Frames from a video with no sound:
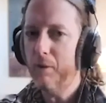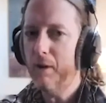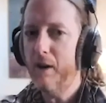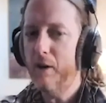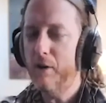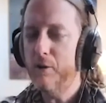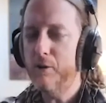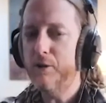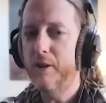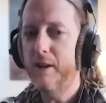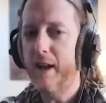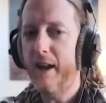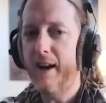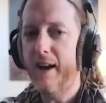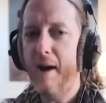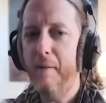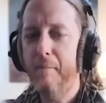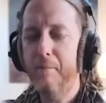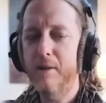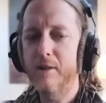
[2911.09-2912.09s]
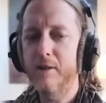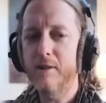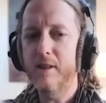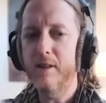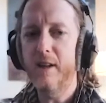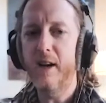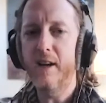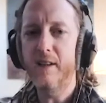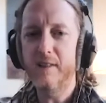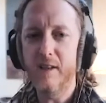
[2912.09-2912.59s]
someone else and that
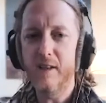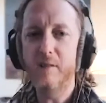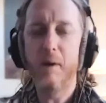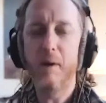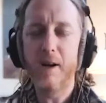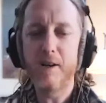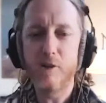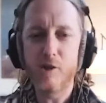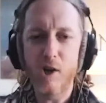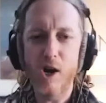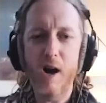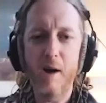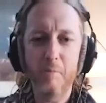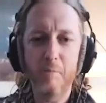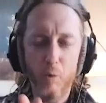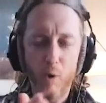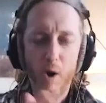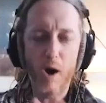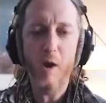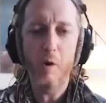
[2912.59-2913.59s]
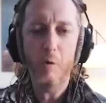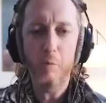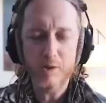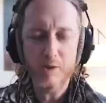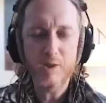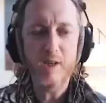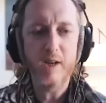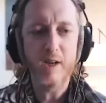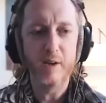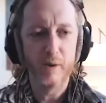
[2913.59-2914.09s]
happens then i did my job while
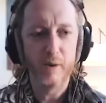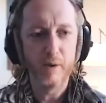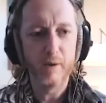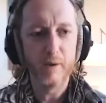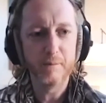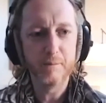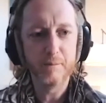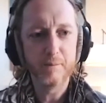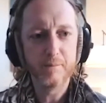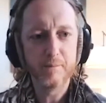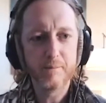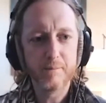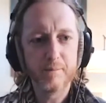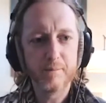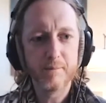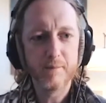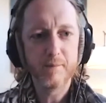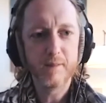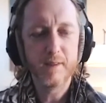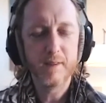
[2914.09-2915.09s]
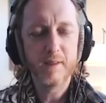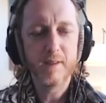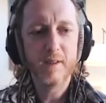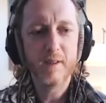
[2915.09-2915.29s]
i was here amen